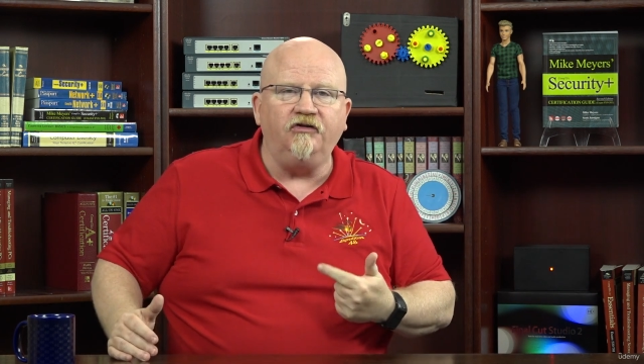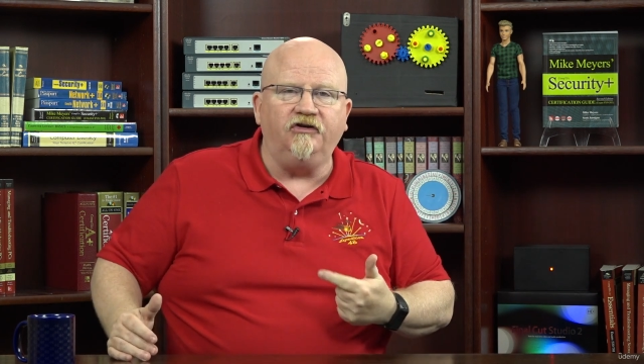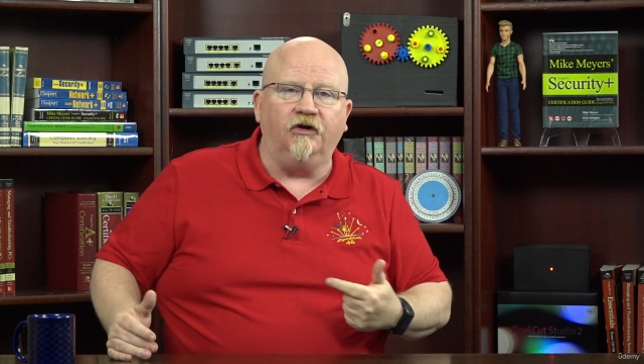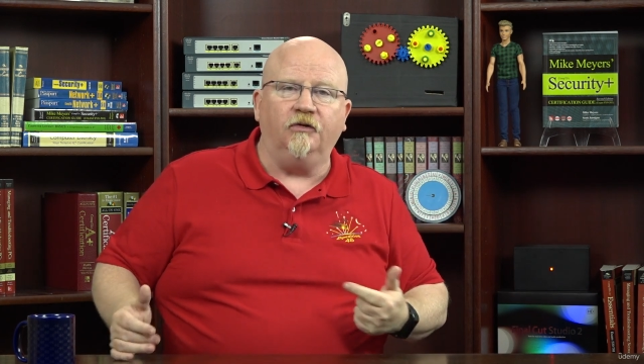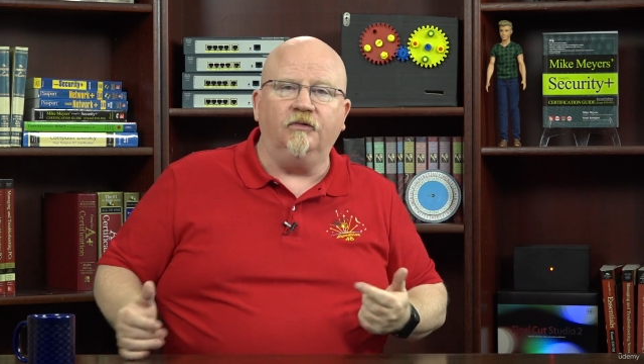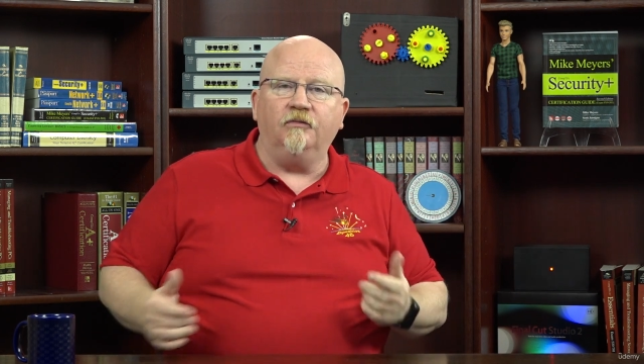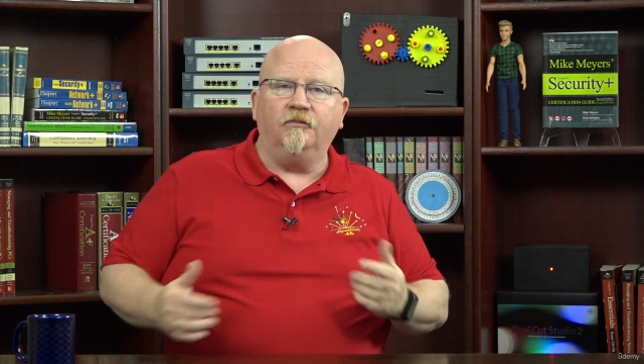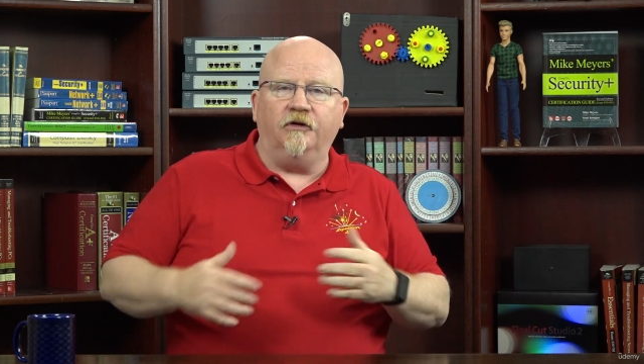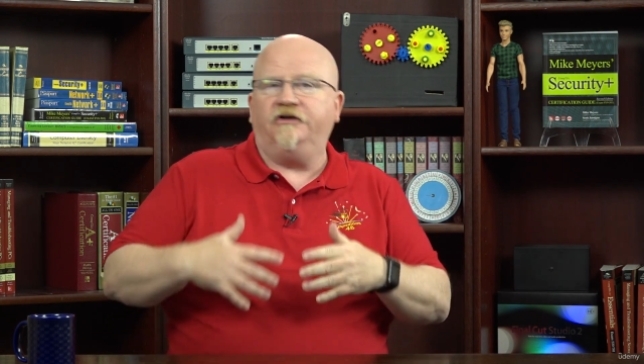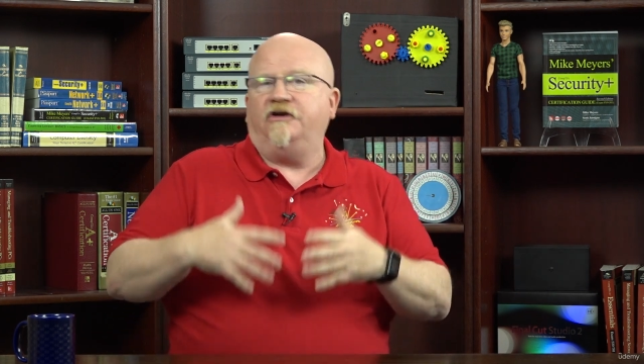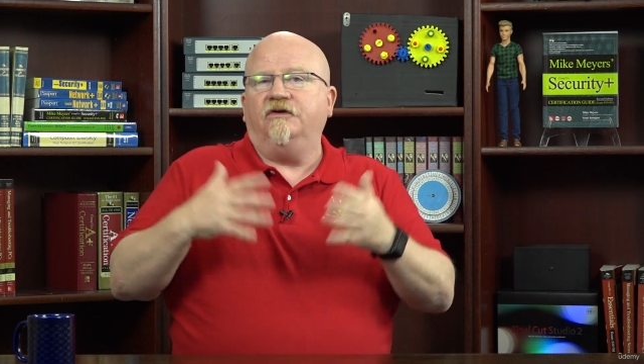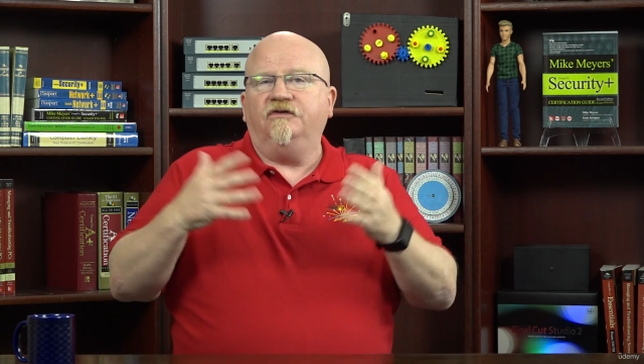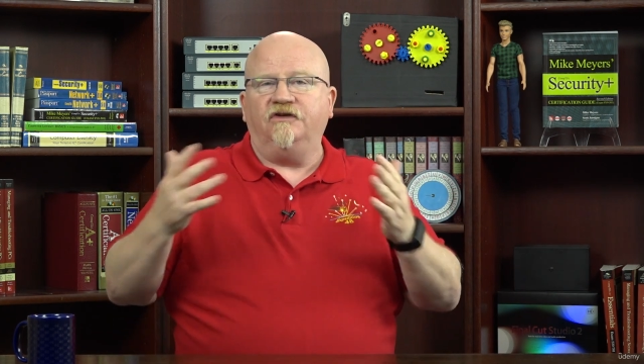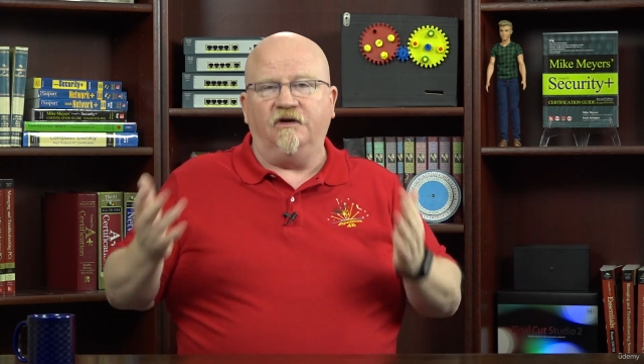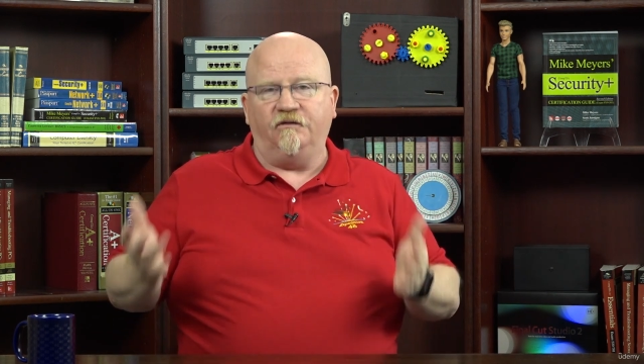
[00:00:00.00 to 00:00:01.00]
you, we're
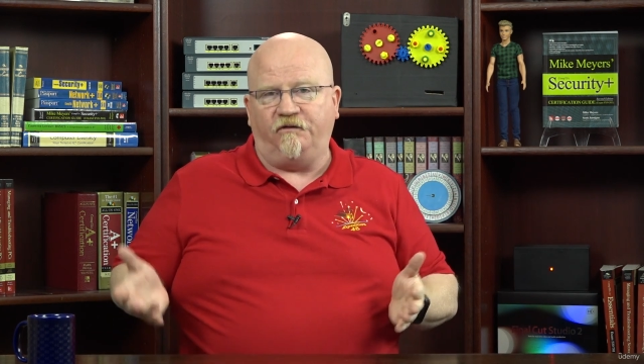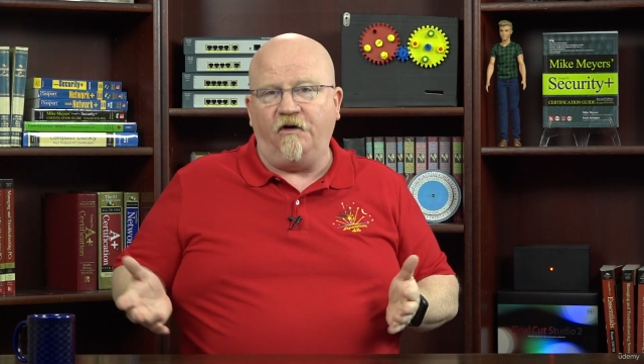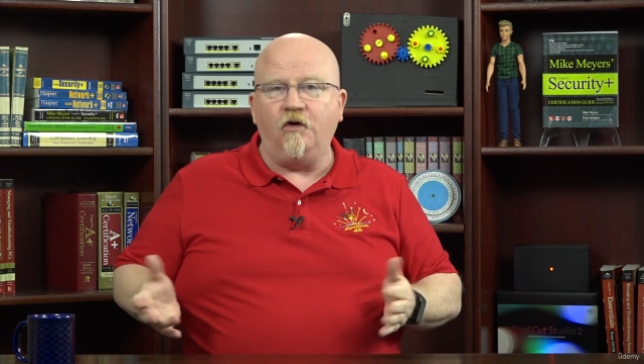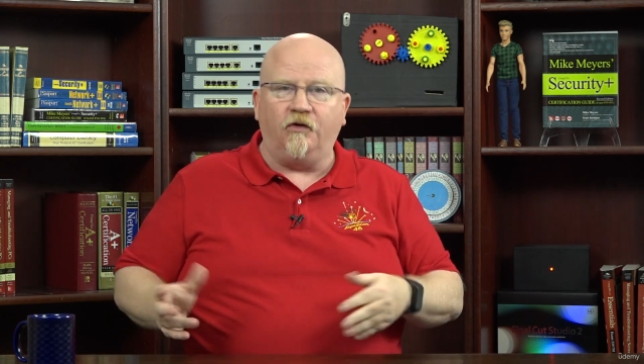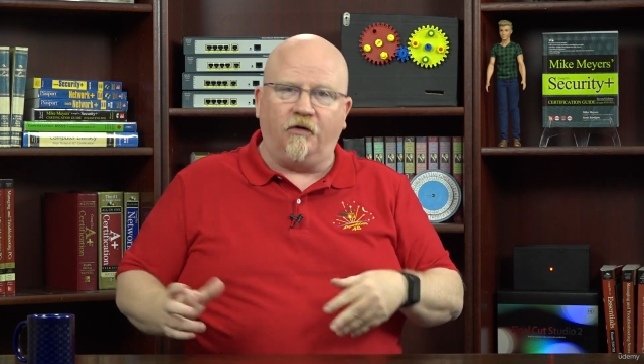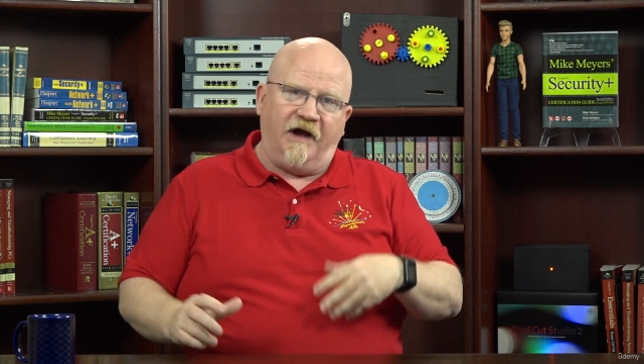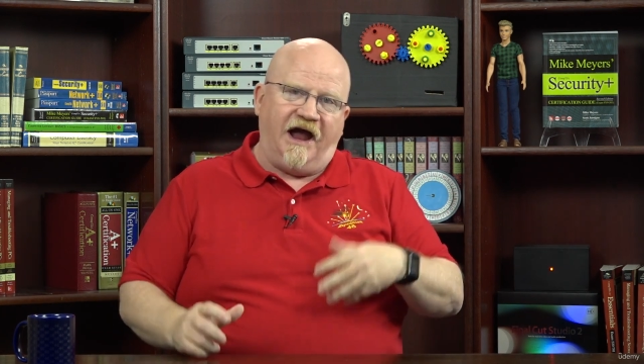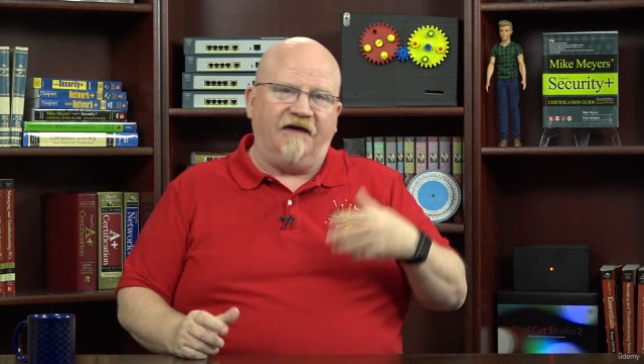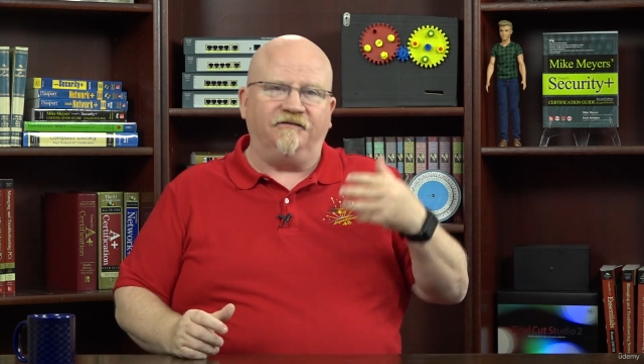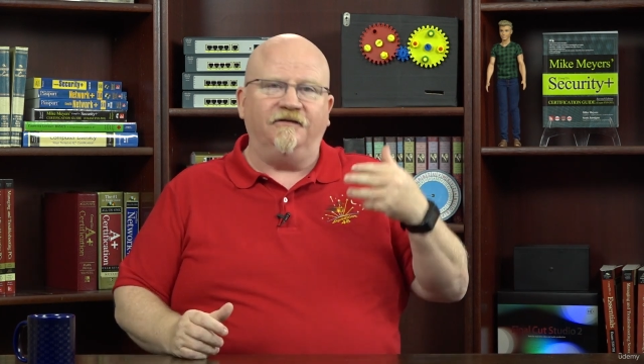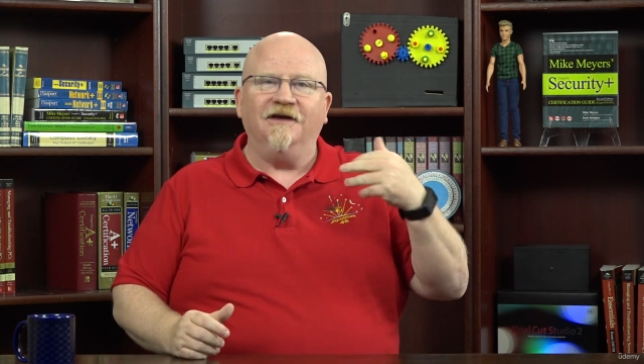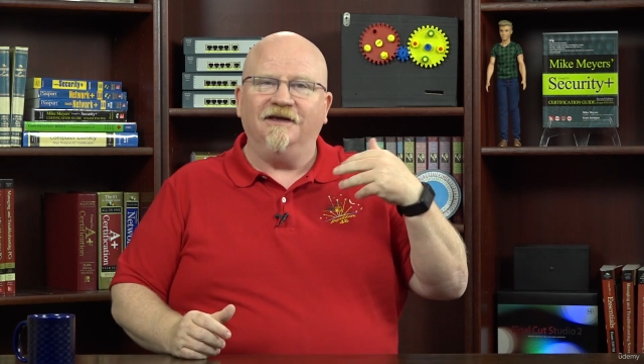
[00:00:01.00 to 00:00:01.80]
using a photograph.